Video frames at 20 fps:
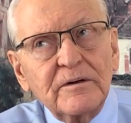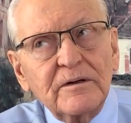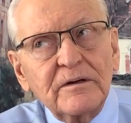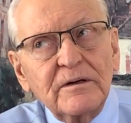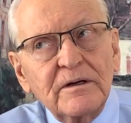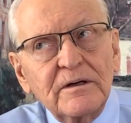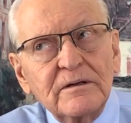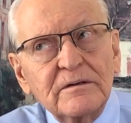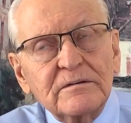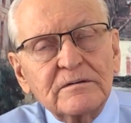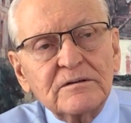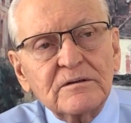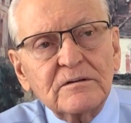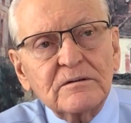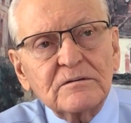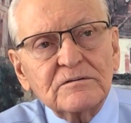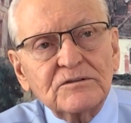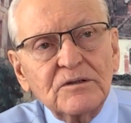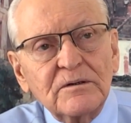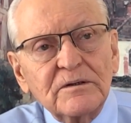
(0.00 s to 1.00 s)
9th,
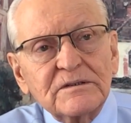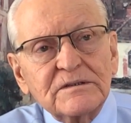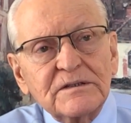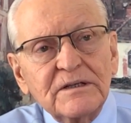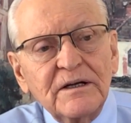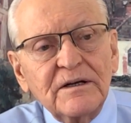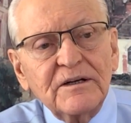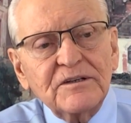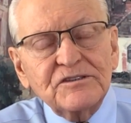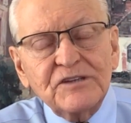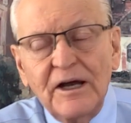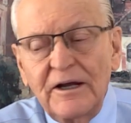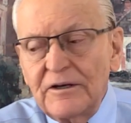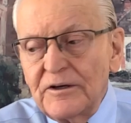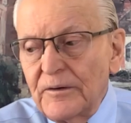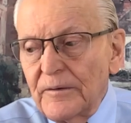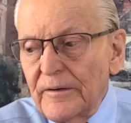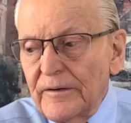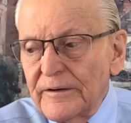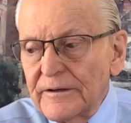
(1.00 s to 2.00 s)
so towards the end of
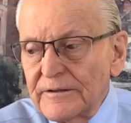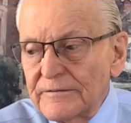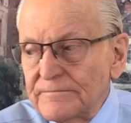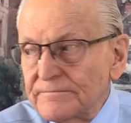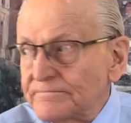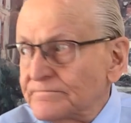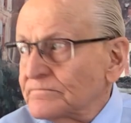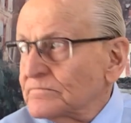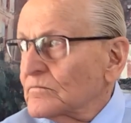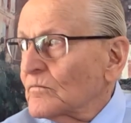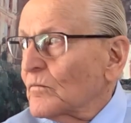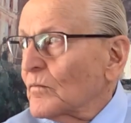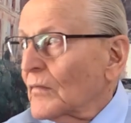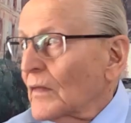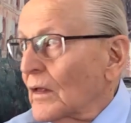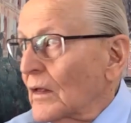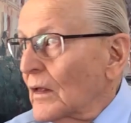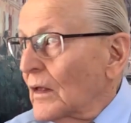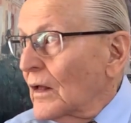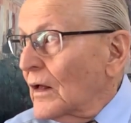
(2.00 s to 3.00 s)
January,
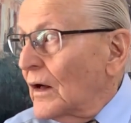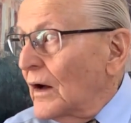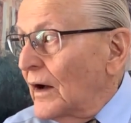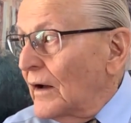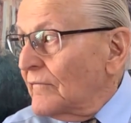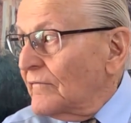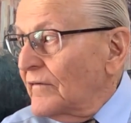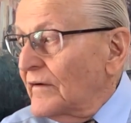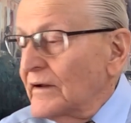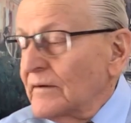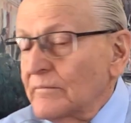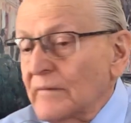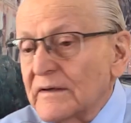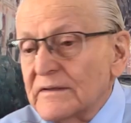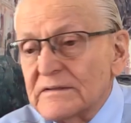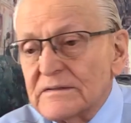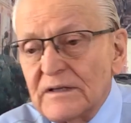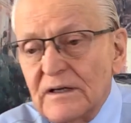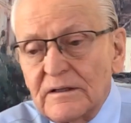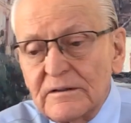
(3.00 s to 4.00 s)
I find
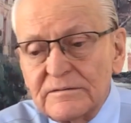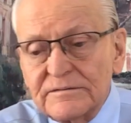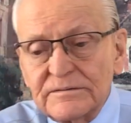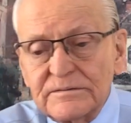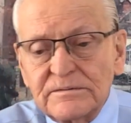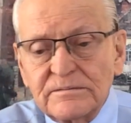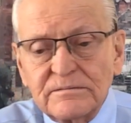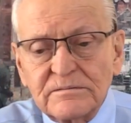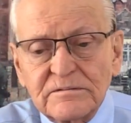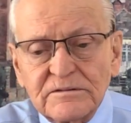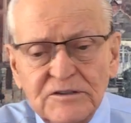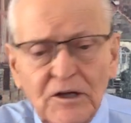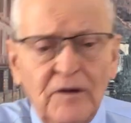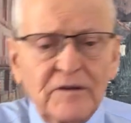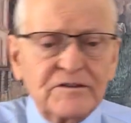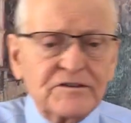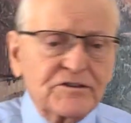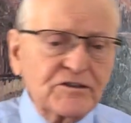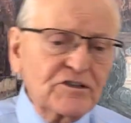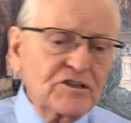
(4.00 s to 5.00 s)
myself,
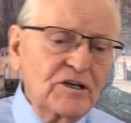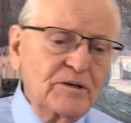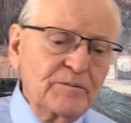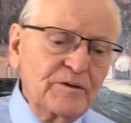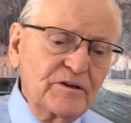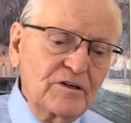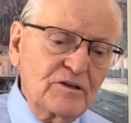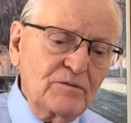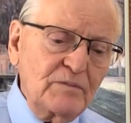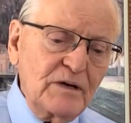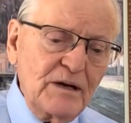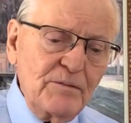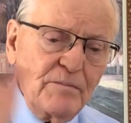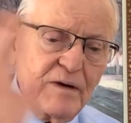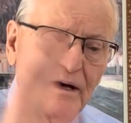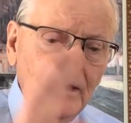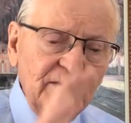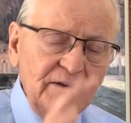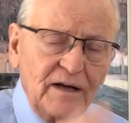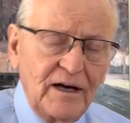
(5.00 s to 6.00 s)
thoughts are coming to my
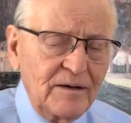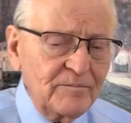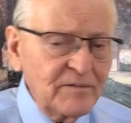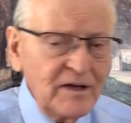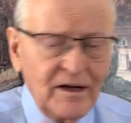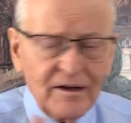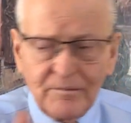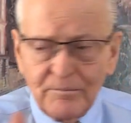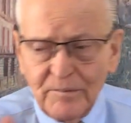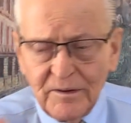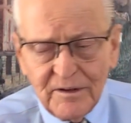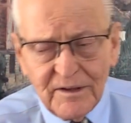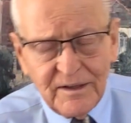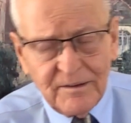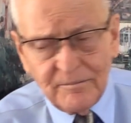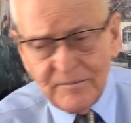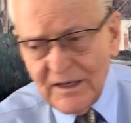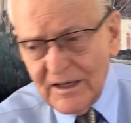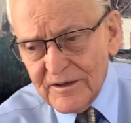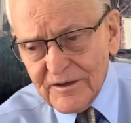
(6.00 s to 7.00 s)
mind. Now,
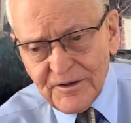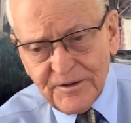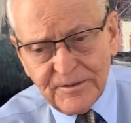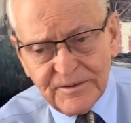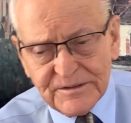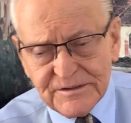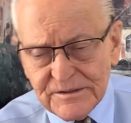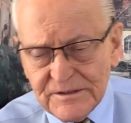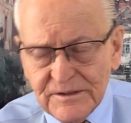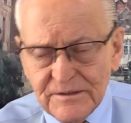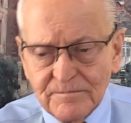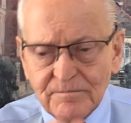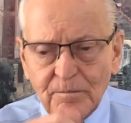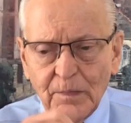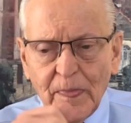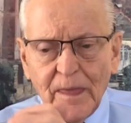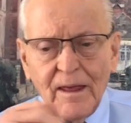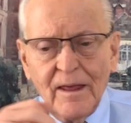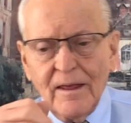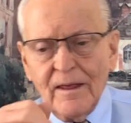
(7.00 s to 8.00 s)
I'm not a Christian.
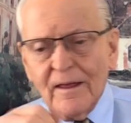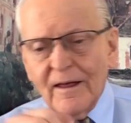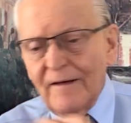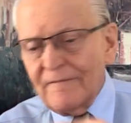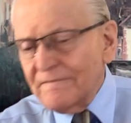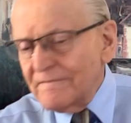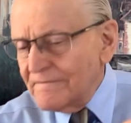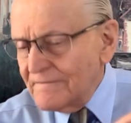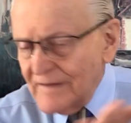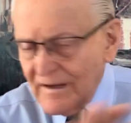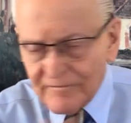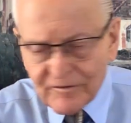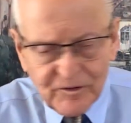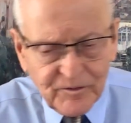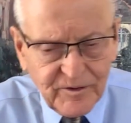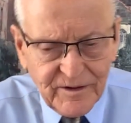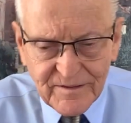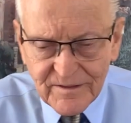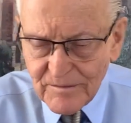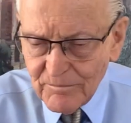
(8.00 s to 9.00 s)
I've never
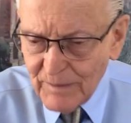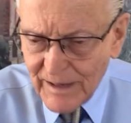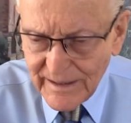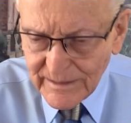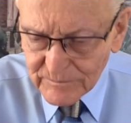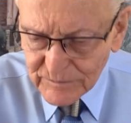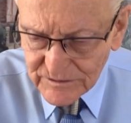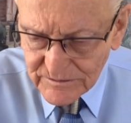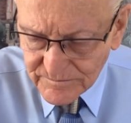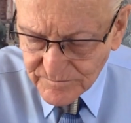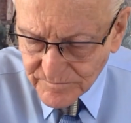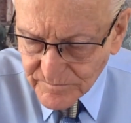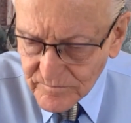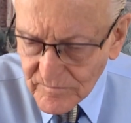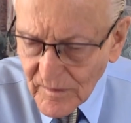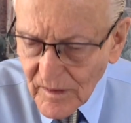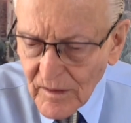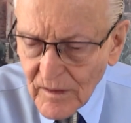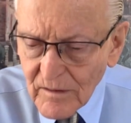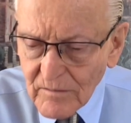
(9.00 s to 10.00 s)
read the Bible.
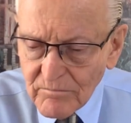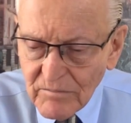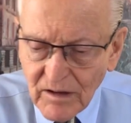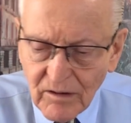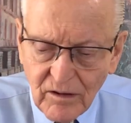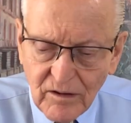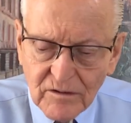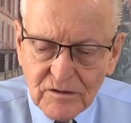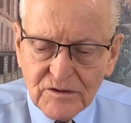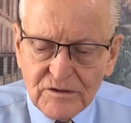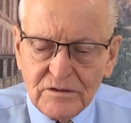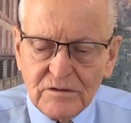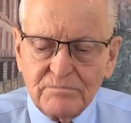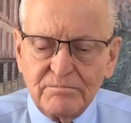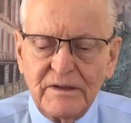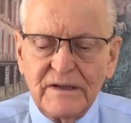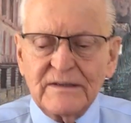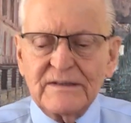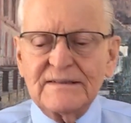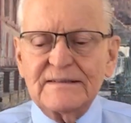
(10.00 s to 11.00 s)
Belong to a
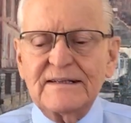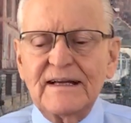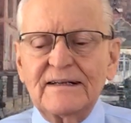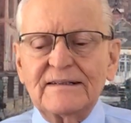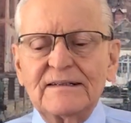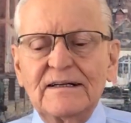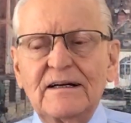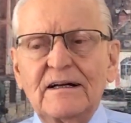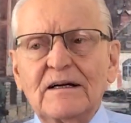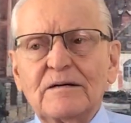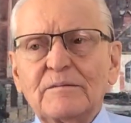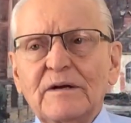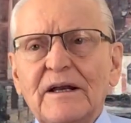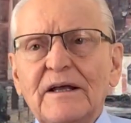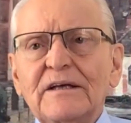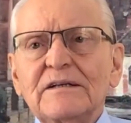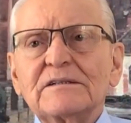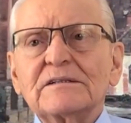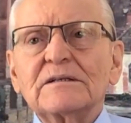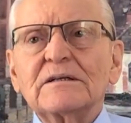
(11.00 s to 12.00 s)
big dead
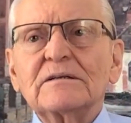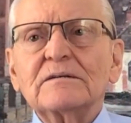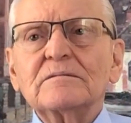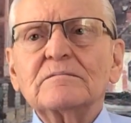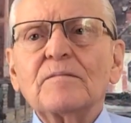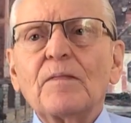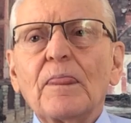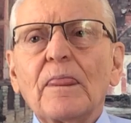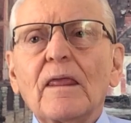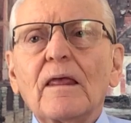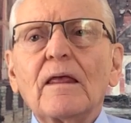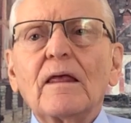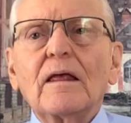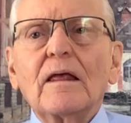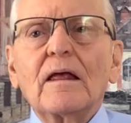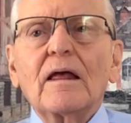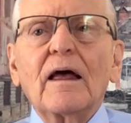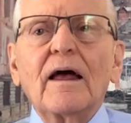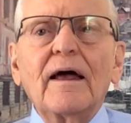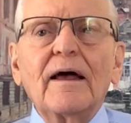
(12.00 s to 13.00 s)
denomination,
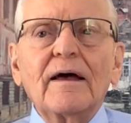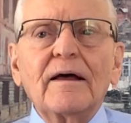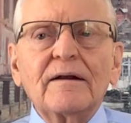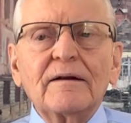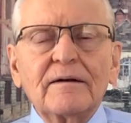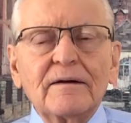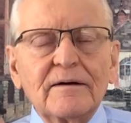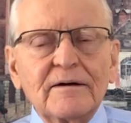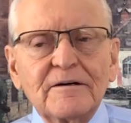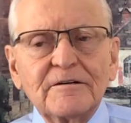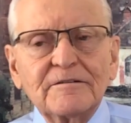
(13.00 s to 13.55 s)
and